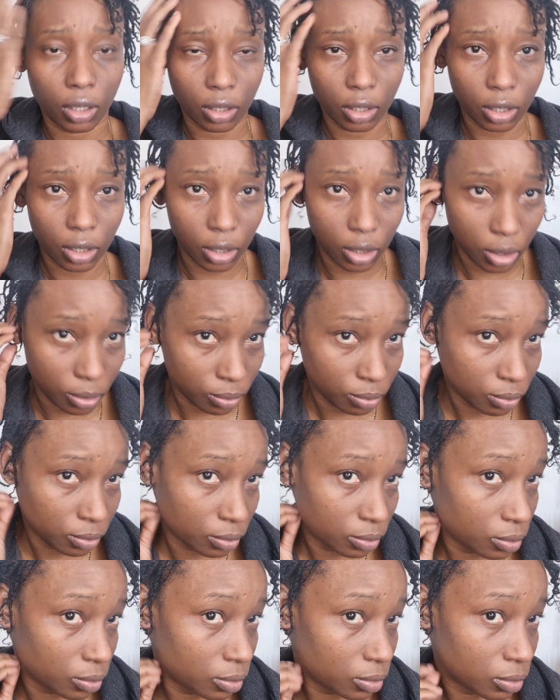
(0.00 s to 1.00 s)

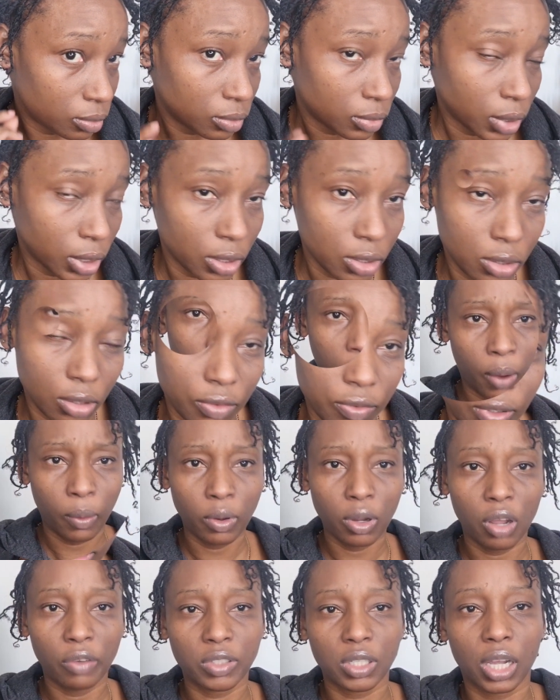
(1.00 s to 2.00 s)
And stuff. I would
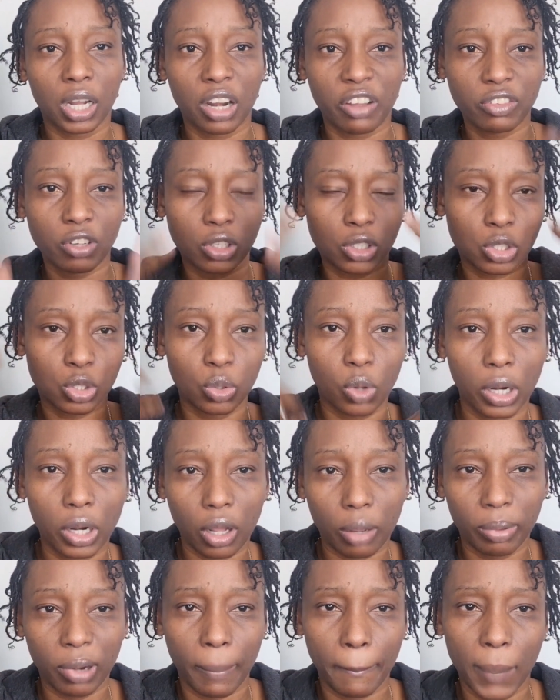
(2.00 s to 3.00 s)
love to kind of just do a little
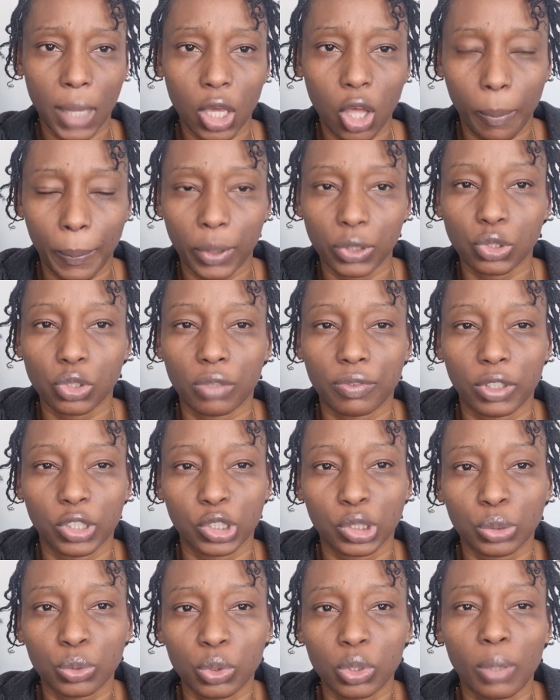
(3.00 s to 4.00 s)
bit of makeup and stuff and
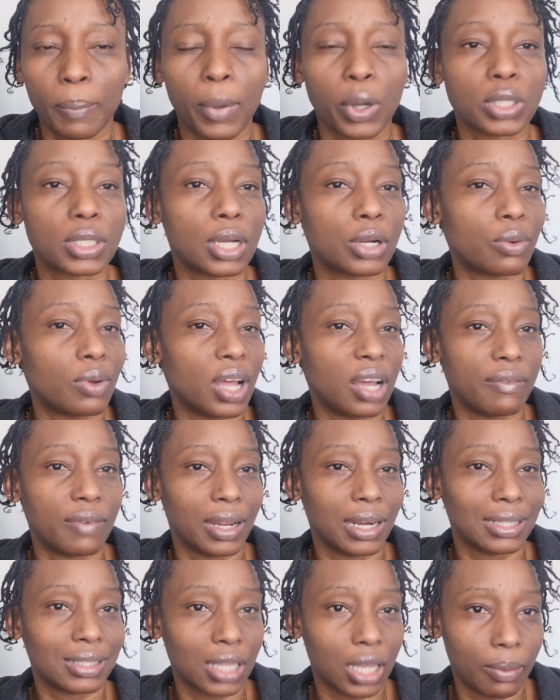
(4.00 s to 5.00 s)
show you, but I don't have
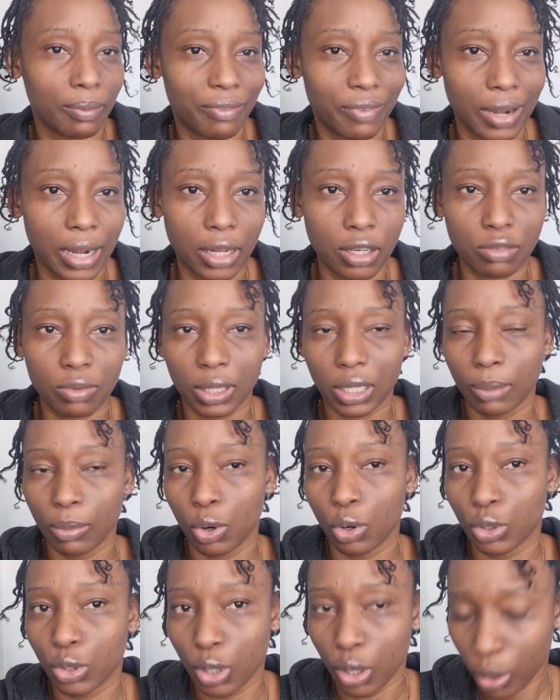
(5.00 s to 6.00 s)
any time for that right
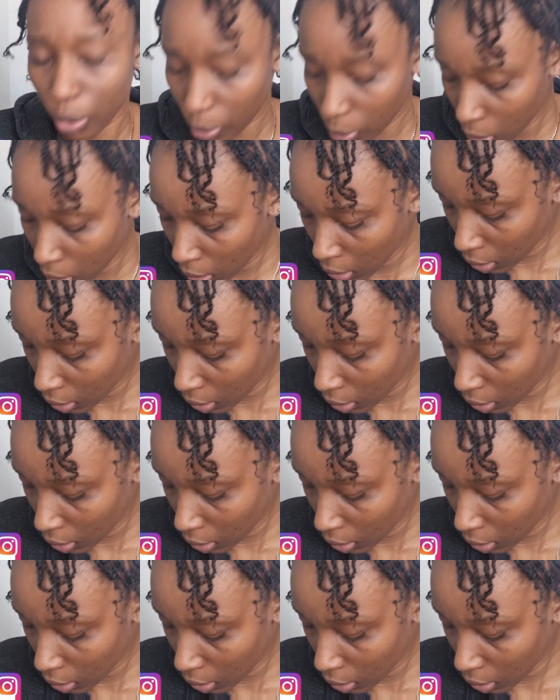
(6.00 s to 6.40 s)
about now.